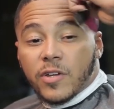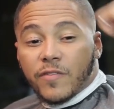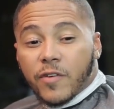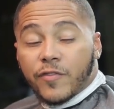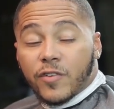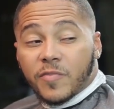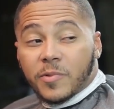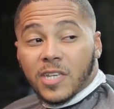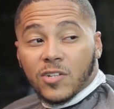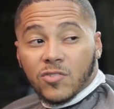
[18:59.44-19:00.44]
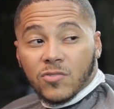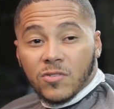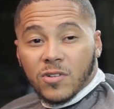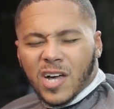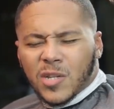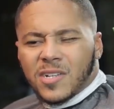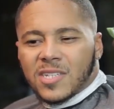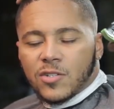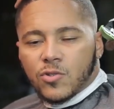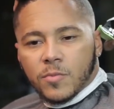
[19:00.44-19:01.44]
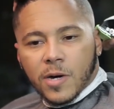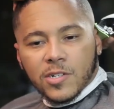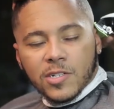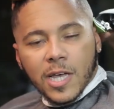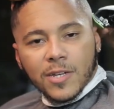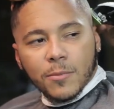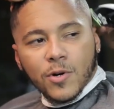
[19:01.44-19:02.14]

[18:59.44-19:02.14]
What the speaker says: very full of potential. I don't want to say too much at the